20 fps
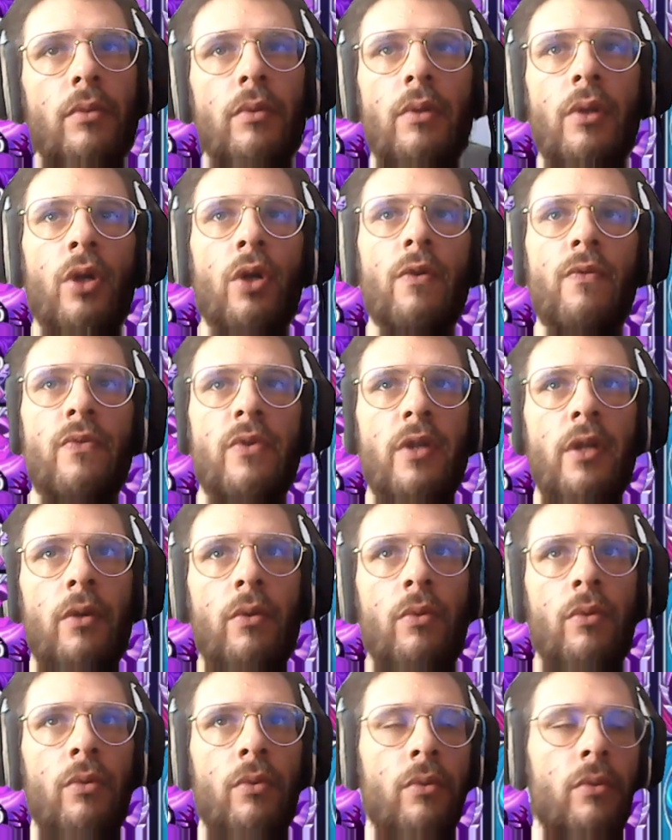
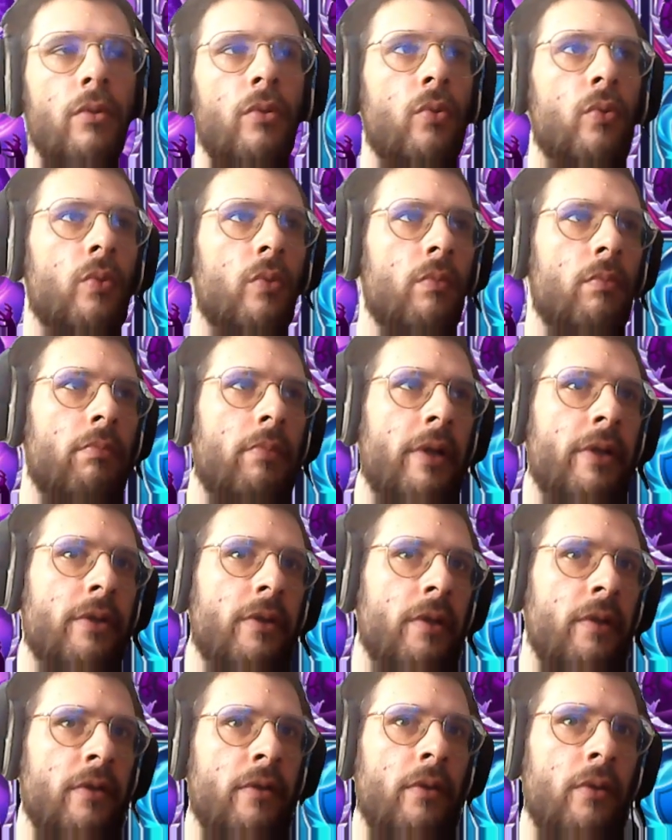Hofseko,
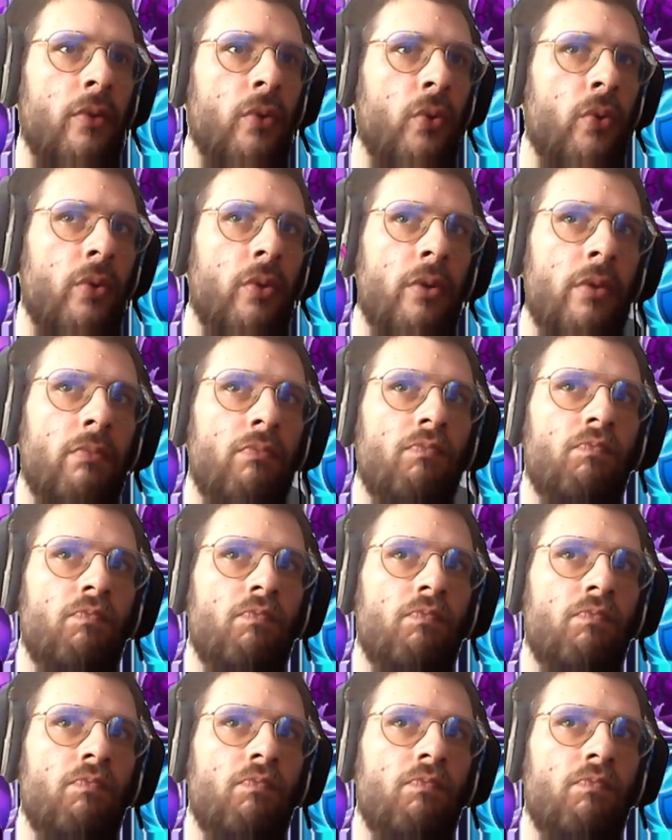best in slot